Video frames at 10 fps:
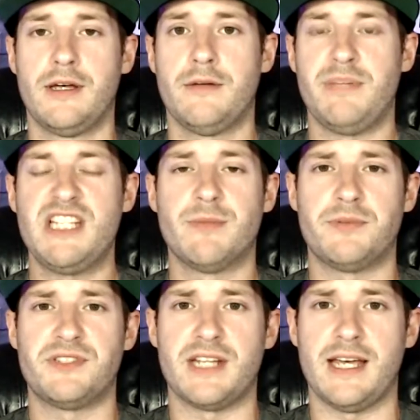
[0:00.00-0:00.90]
beats him up
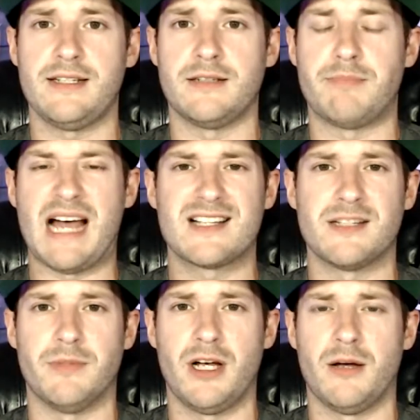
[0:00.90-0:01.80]
standing, backs
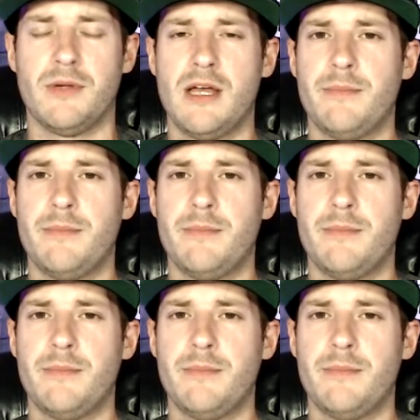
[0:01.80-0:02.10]
him up.